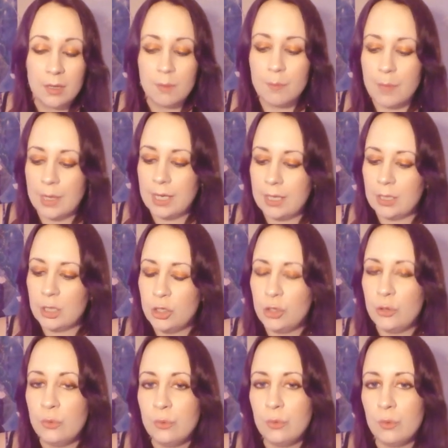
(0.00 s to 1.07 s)
But
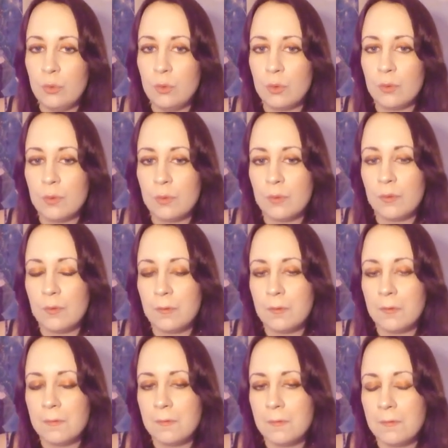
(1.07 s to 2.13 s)
you
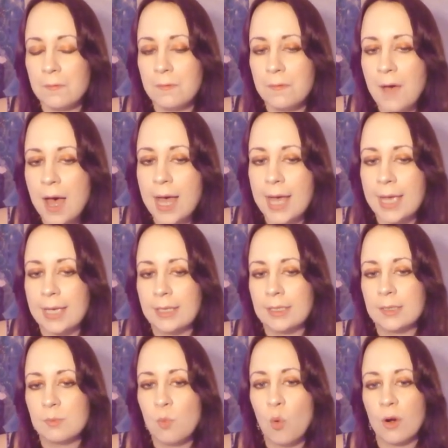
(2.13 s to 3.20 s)

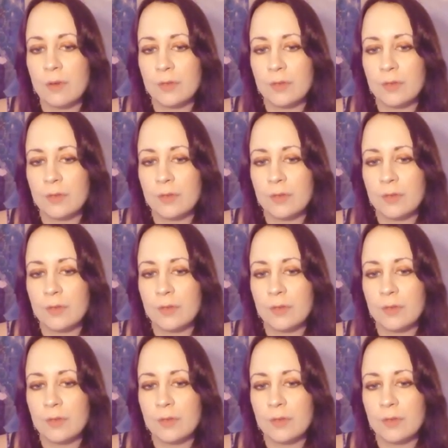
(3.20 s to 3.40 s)
find more of